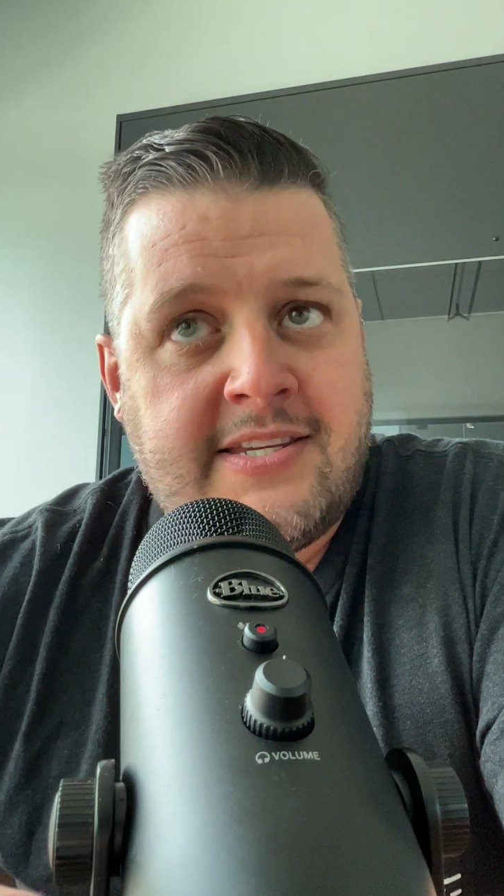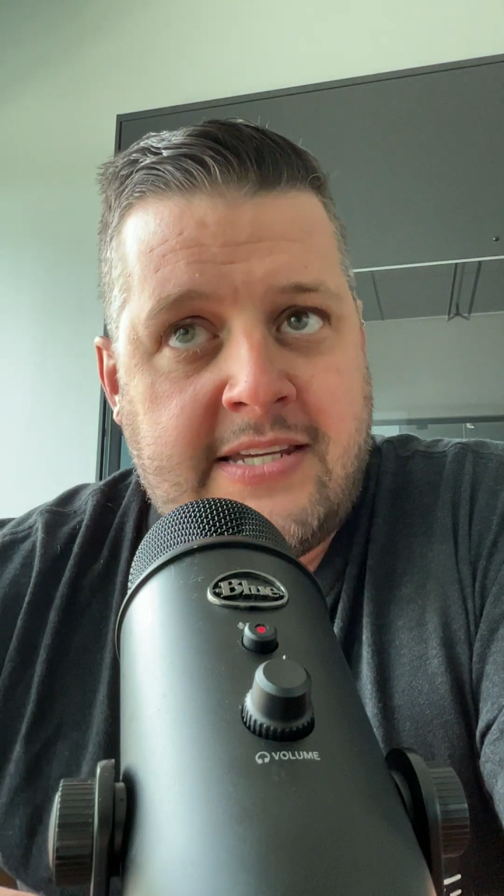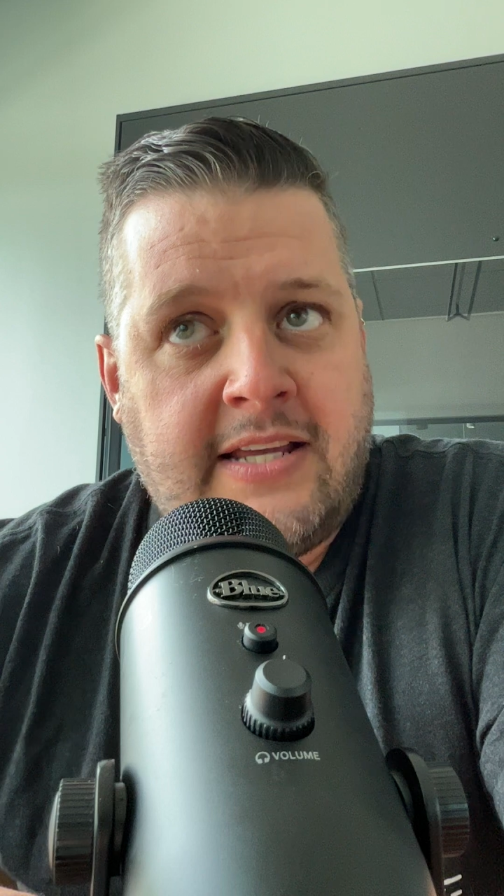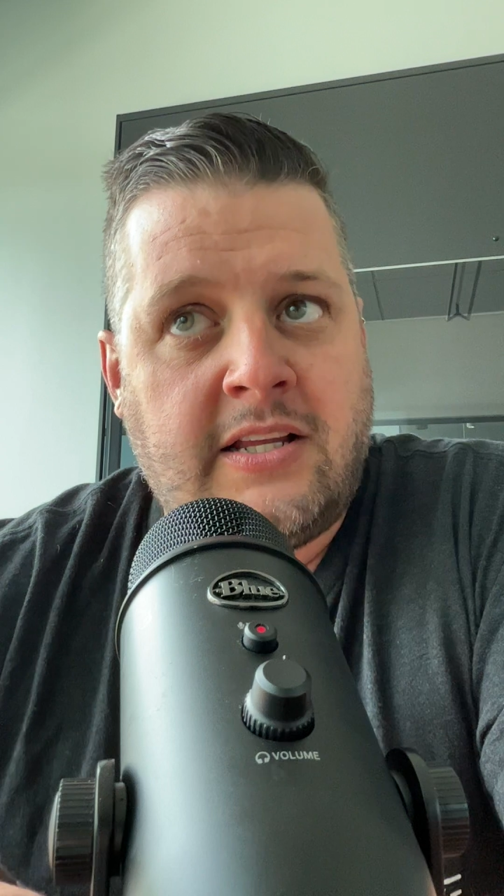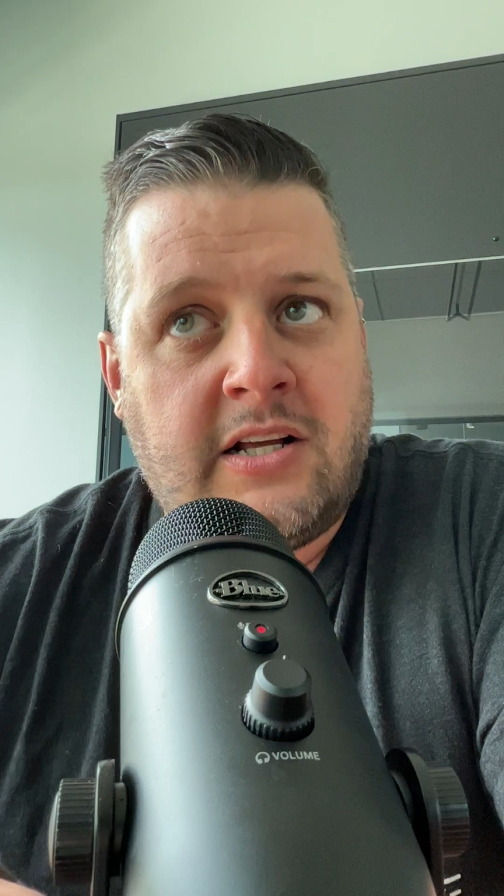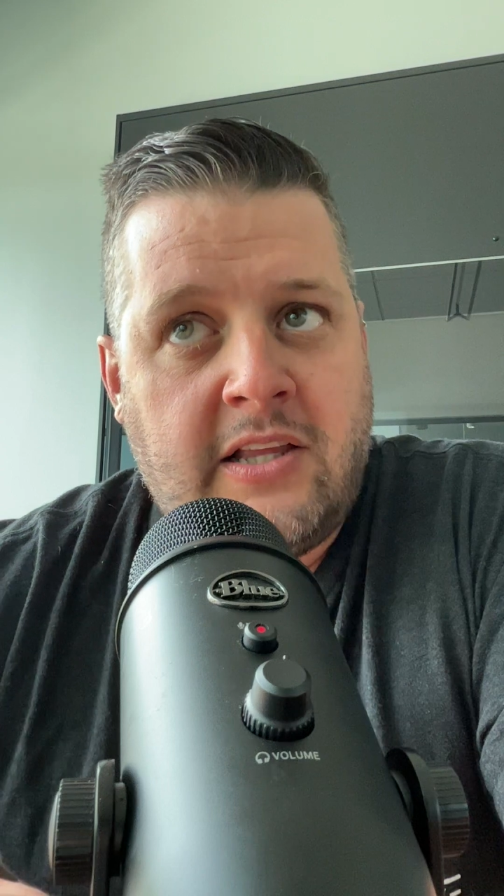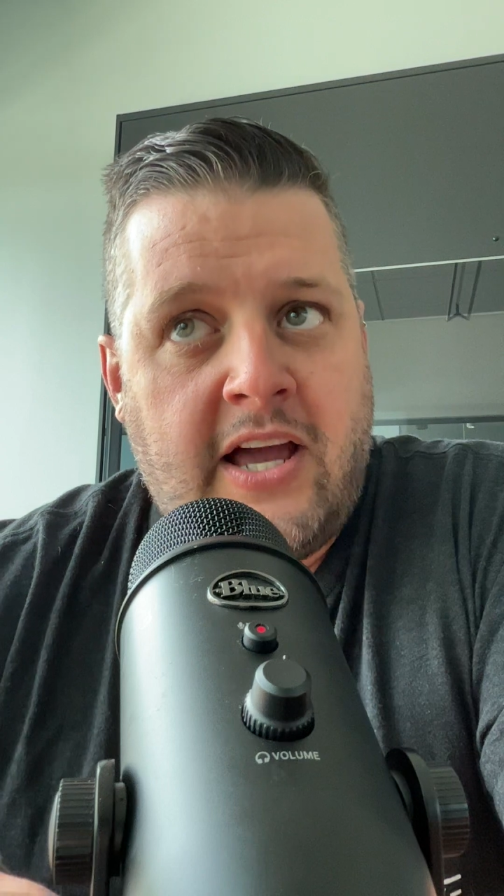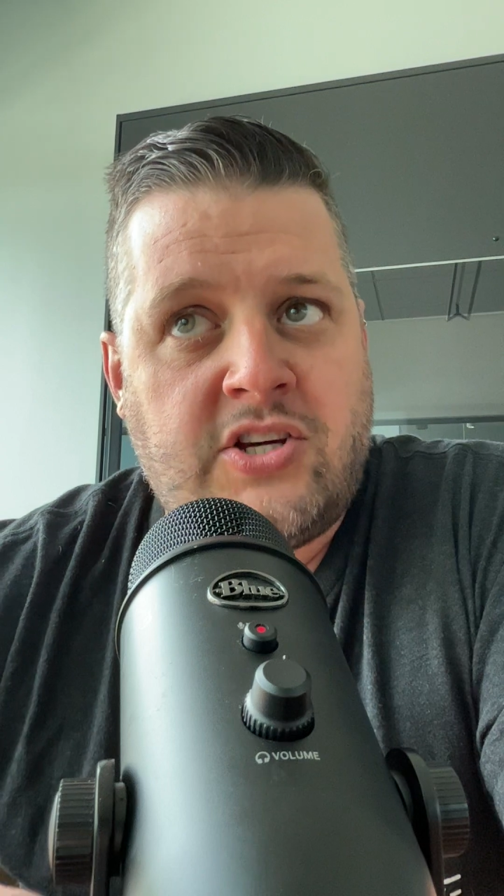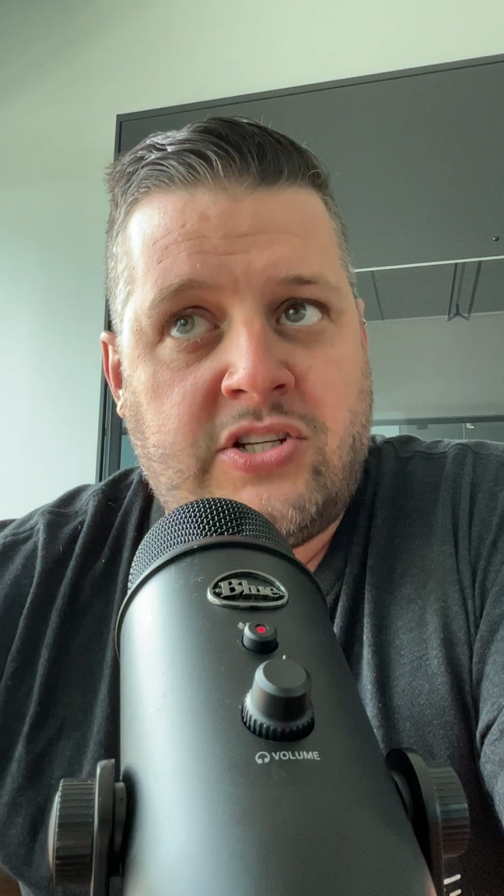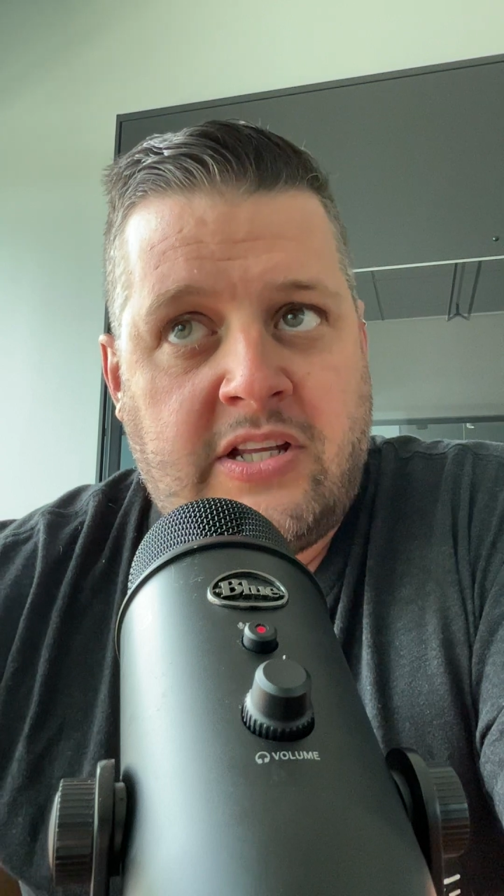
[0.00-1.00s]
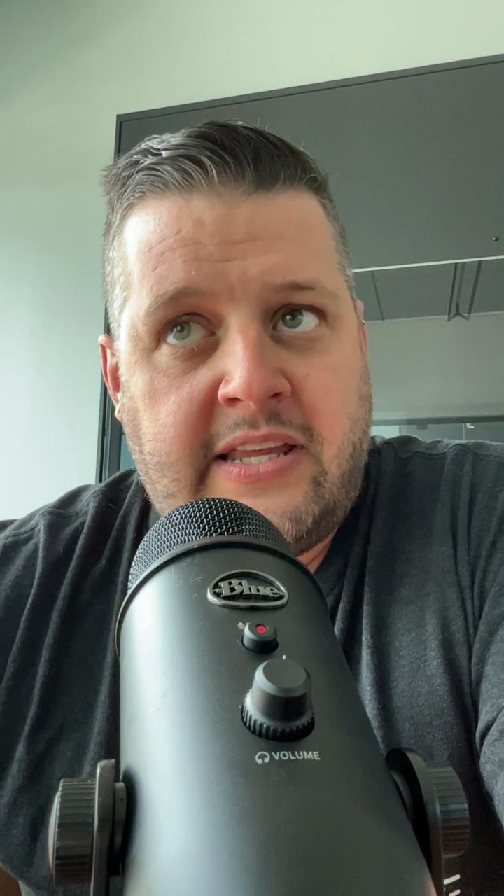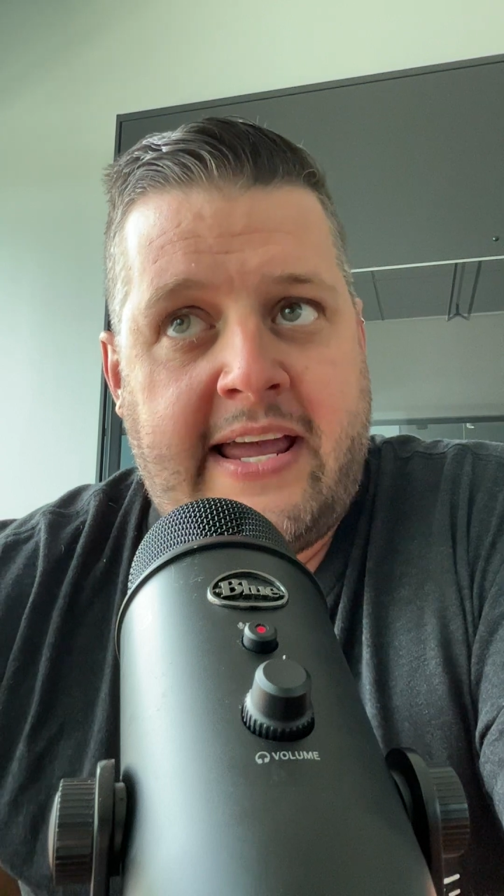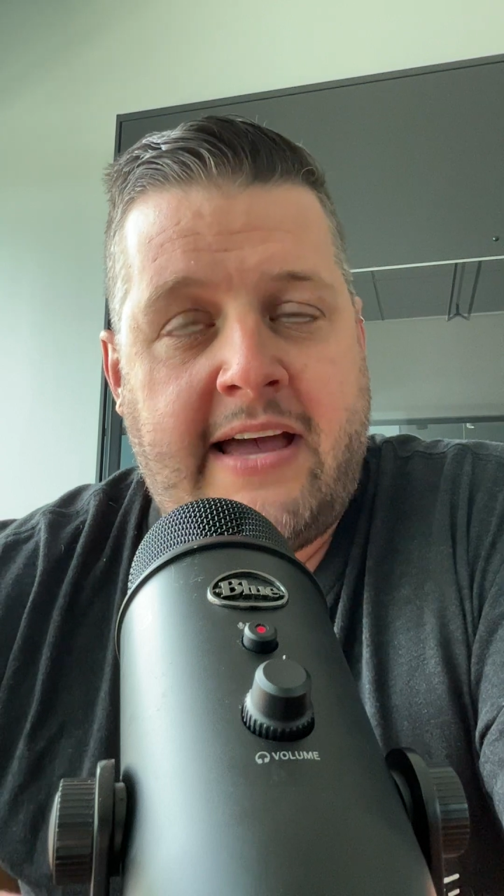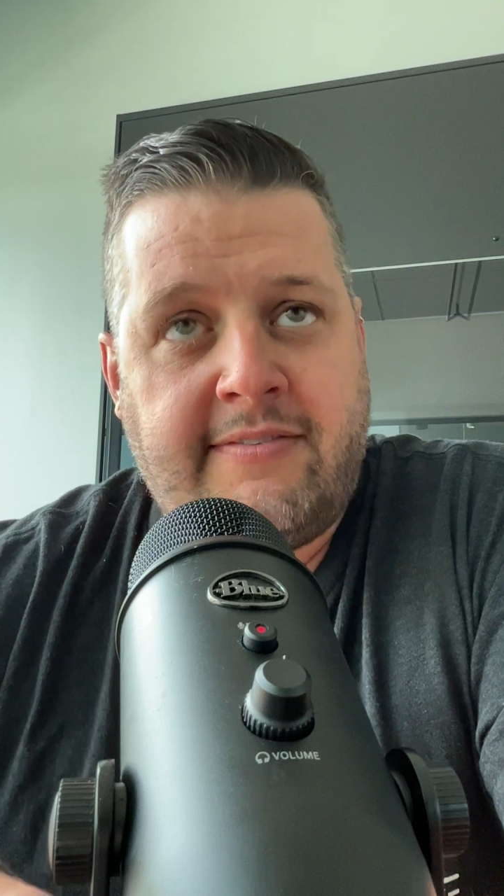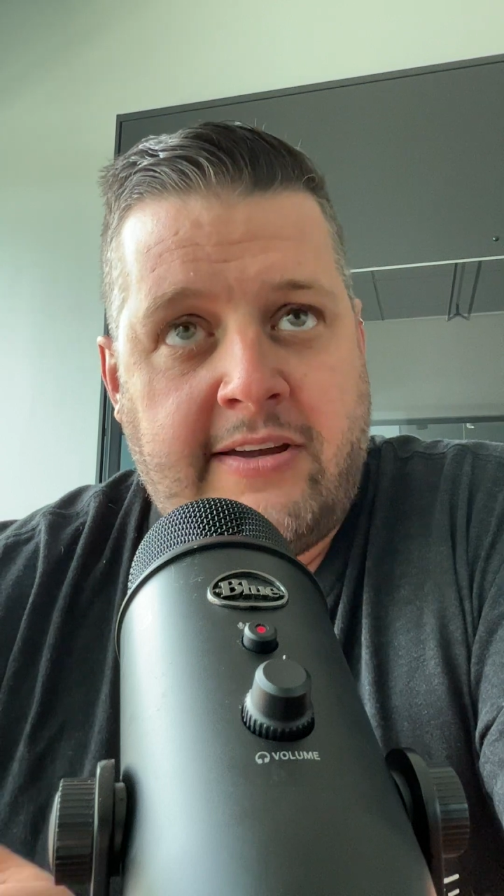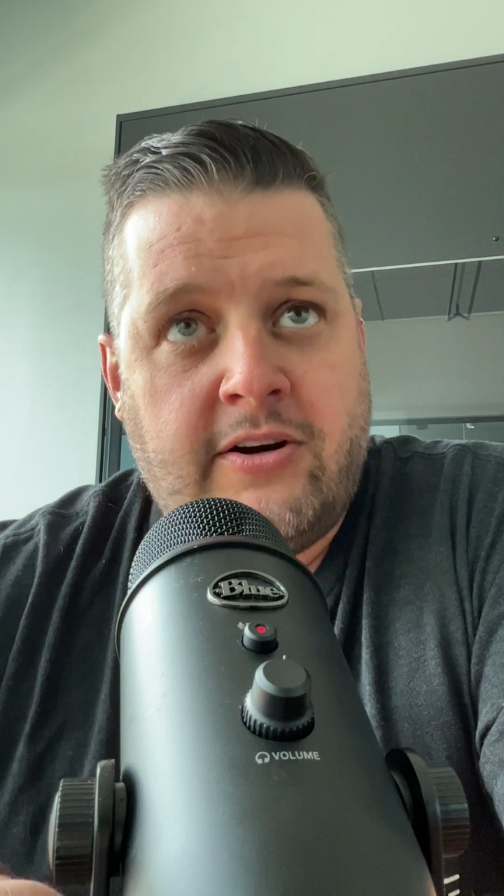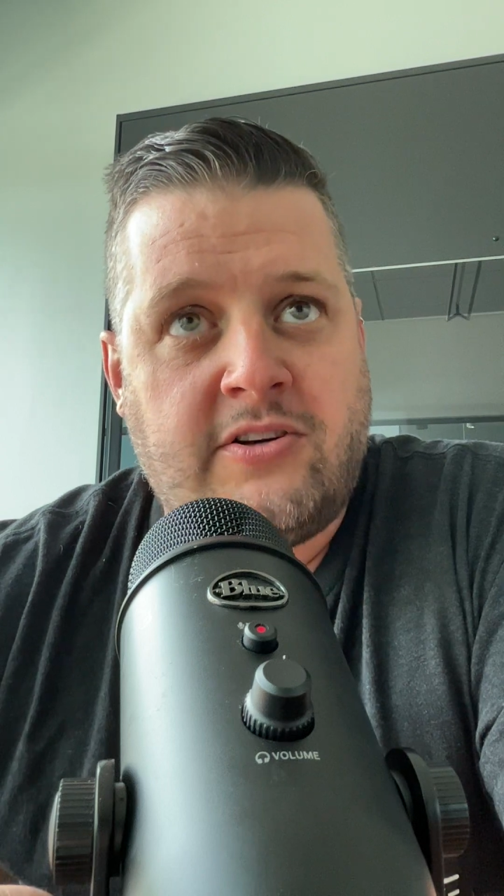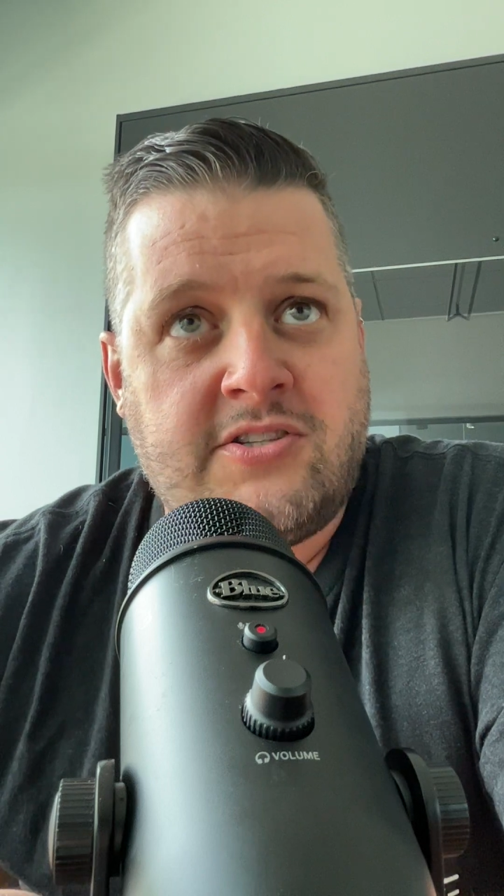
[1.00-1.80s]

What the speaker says: Seeing the collection that they have here,